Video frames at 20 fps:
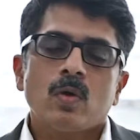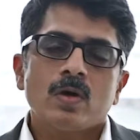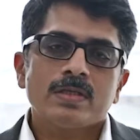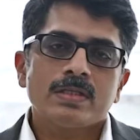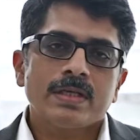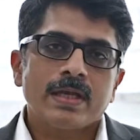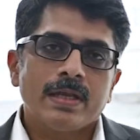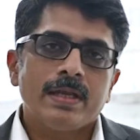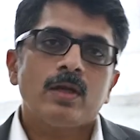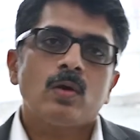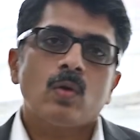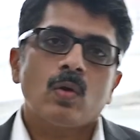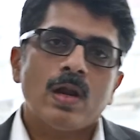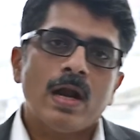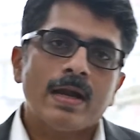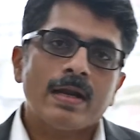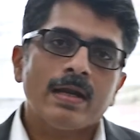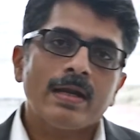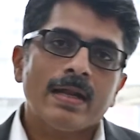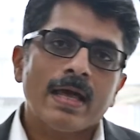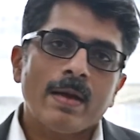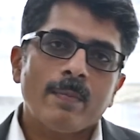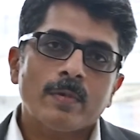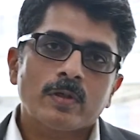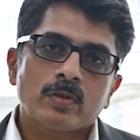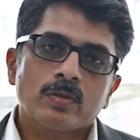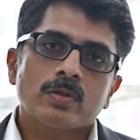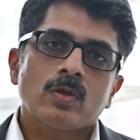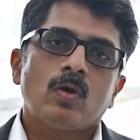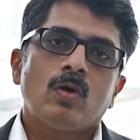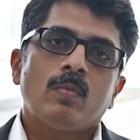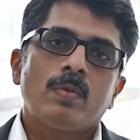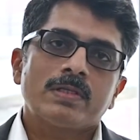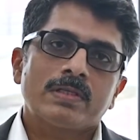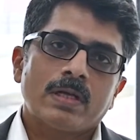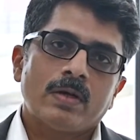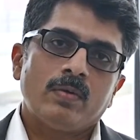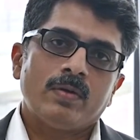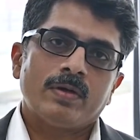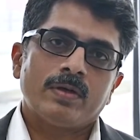causing any collateral damage to the normal
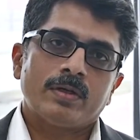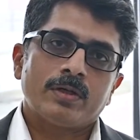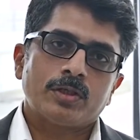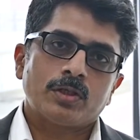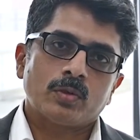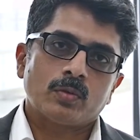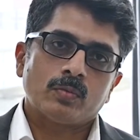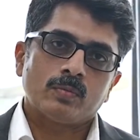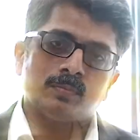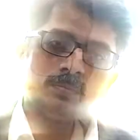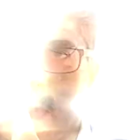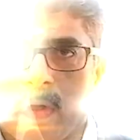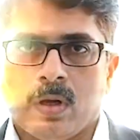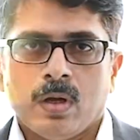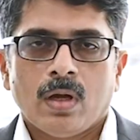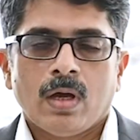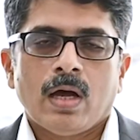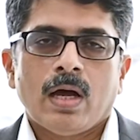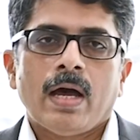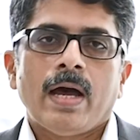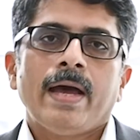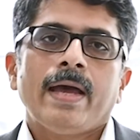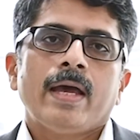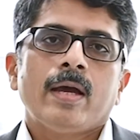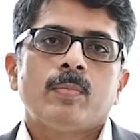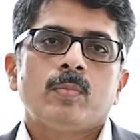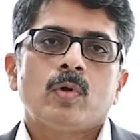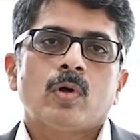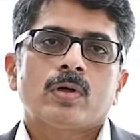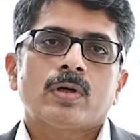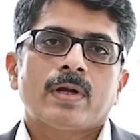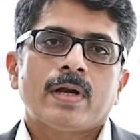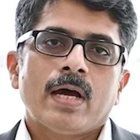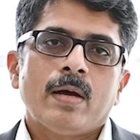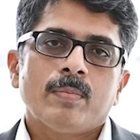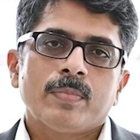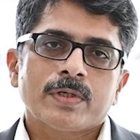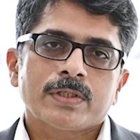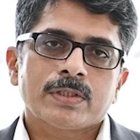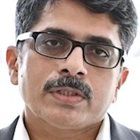surrounding tissue. Hi, I am Dr.
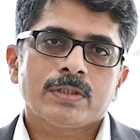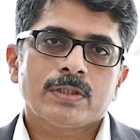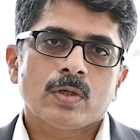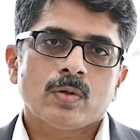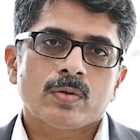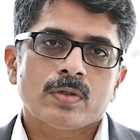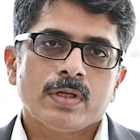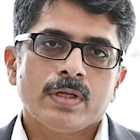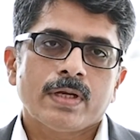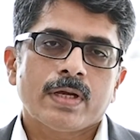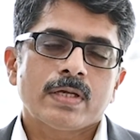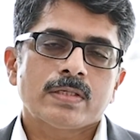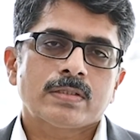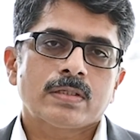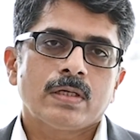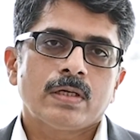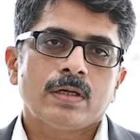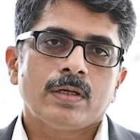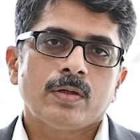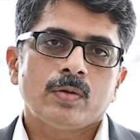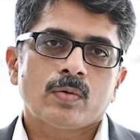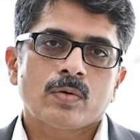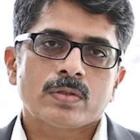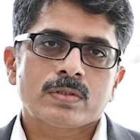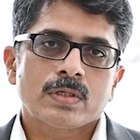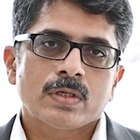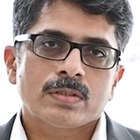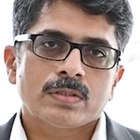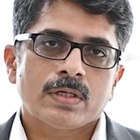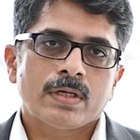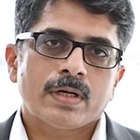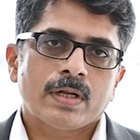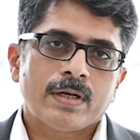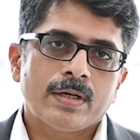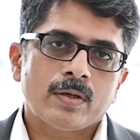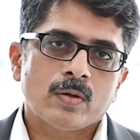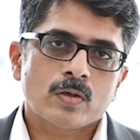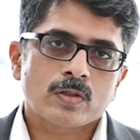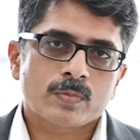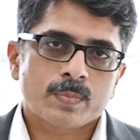Ramakrishna Chowdhary, consultant neurosurgeon at
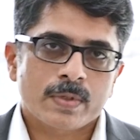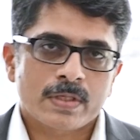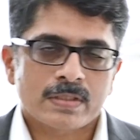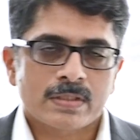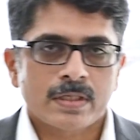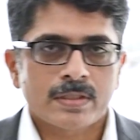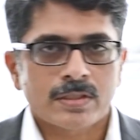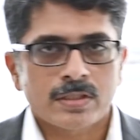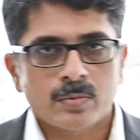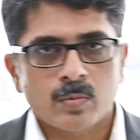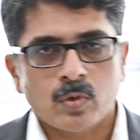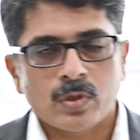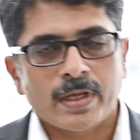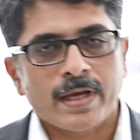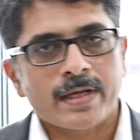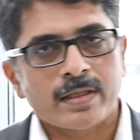Arete Hospitals, Gachibowli,